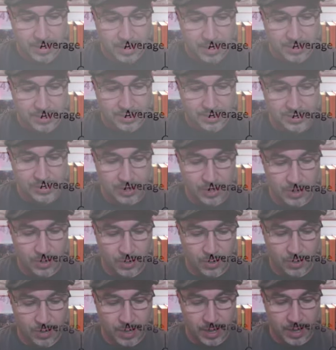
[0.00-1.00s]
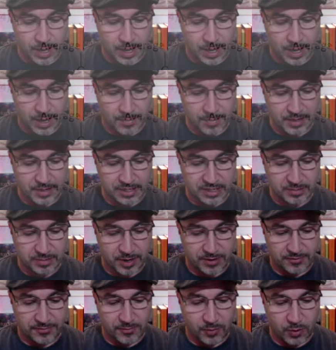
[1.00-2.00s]
So, um, and this is by
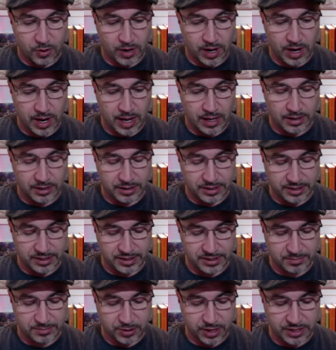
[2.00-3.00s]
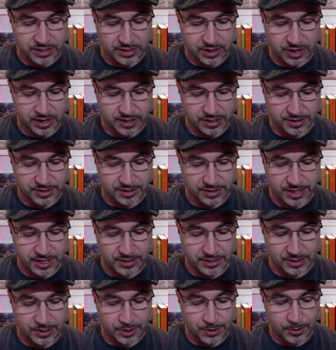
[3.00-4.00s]
four analyst price targets. Okay,
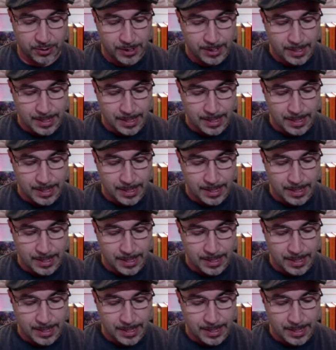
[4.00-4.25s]
so